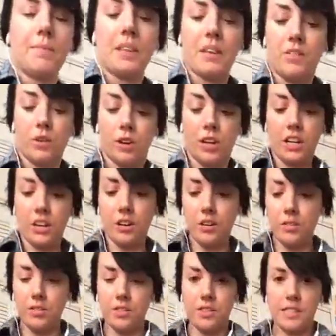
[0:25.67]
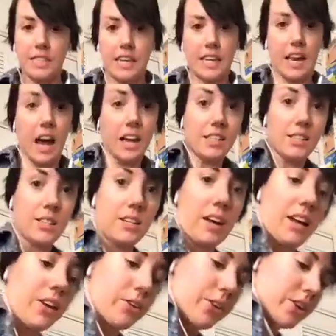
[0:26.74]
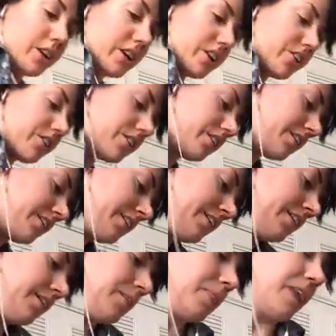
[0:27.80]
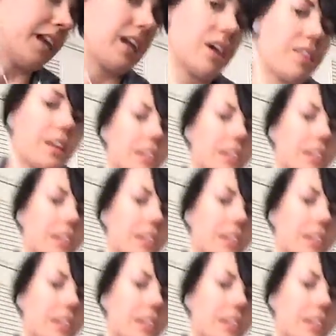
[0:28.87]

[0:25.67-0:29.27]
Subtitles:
If you're here, say hi so that I know you're here. And I think